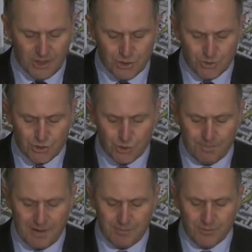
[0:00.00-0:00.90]
to ensure
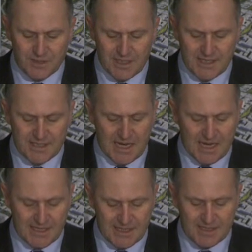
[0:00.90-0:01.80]
people in need
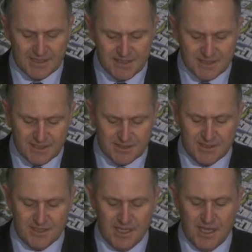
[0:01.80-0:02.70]
are getting
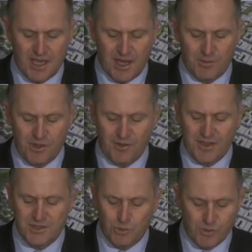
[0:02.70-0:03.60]
assistance, and we know
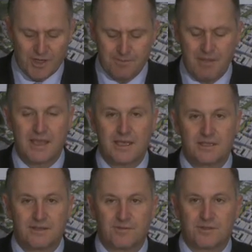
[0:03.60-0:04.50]
that's already making a
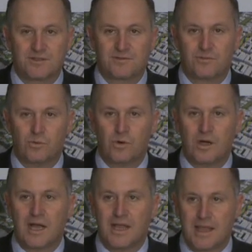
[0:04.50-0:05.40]
difference
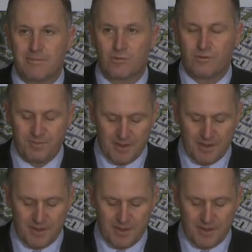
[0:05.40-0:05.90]
for a number of